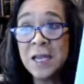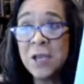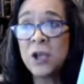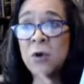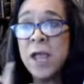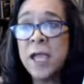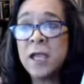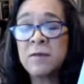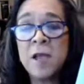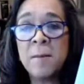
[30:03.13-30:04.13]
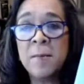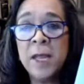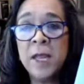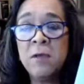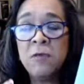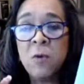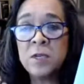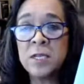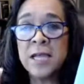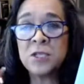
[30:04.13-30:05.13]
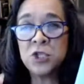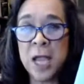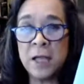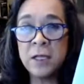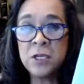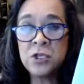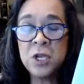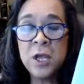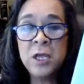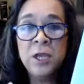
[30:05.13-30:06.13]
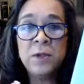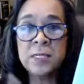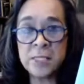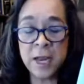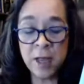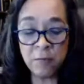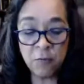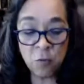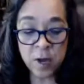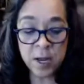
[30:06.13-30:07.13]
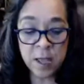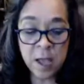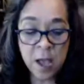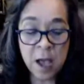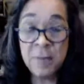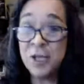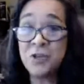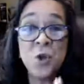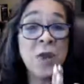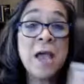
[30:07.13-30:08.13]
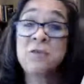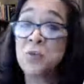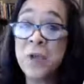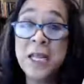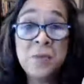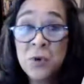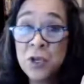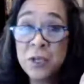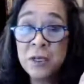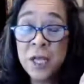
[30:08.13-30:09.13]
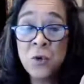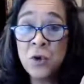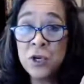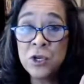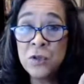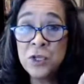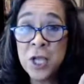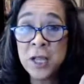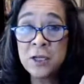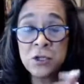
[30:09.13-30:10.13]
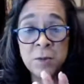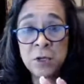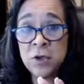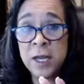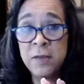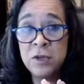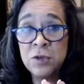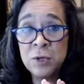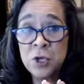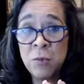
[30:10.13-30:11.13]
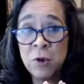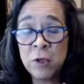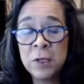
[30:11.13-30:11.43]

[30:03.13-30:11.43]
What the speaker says: Go to acuff.me/challenge. You can sign up for it. You don't have to read the book in order to do the challenge, so I'm not trying to give you too much homework.